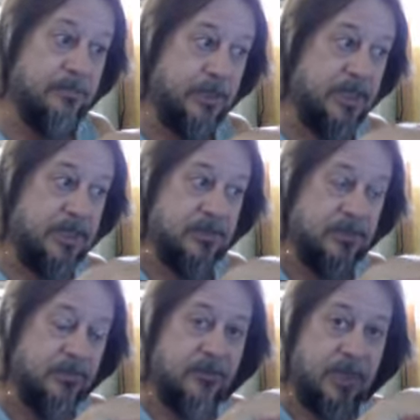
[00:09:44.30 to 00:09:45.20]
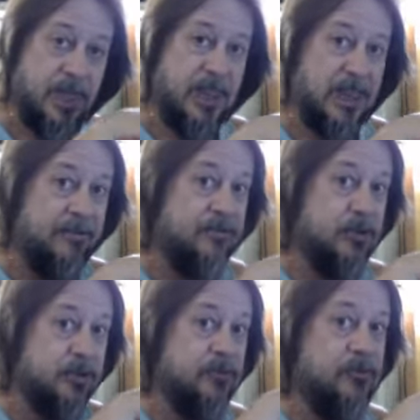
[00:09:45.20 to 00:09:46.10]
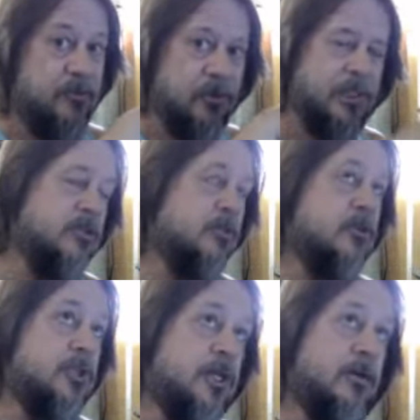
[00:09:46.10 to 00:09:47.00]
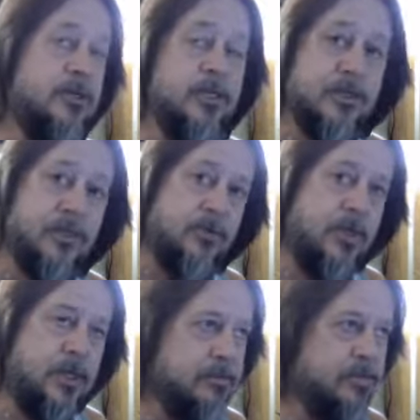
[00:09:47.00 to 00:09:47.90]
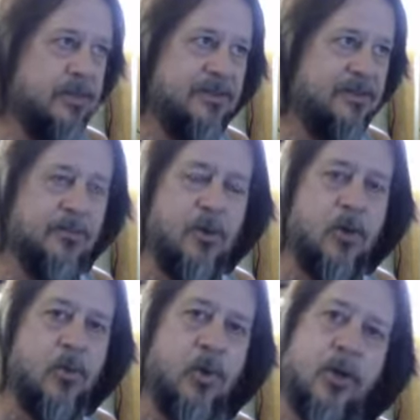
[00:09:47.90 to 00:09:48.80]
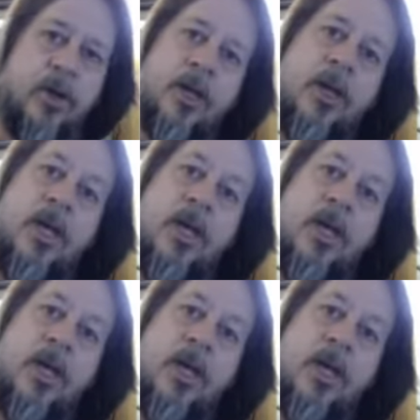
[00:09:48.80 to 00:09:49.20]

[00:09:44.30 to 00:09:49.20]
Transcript: because of leveled voting, tertiary is three, wrong word.